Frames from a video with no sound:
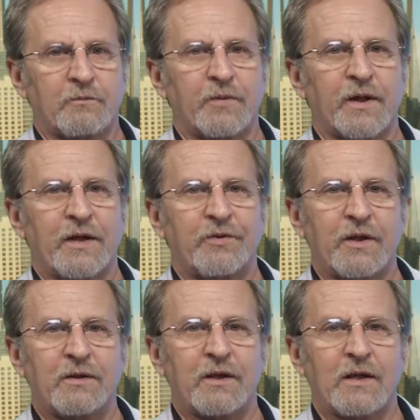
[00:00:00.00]
But I
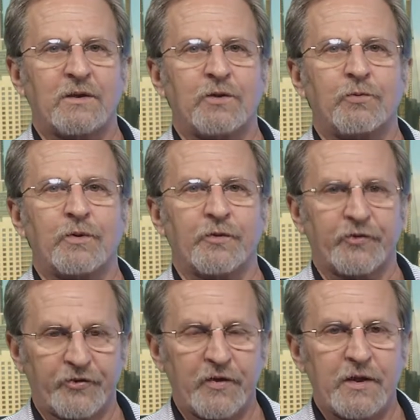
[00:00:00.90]
think that you will
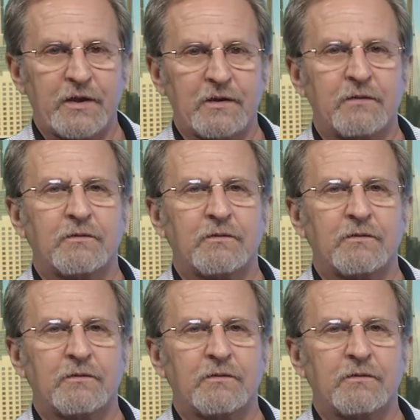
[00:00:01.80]
see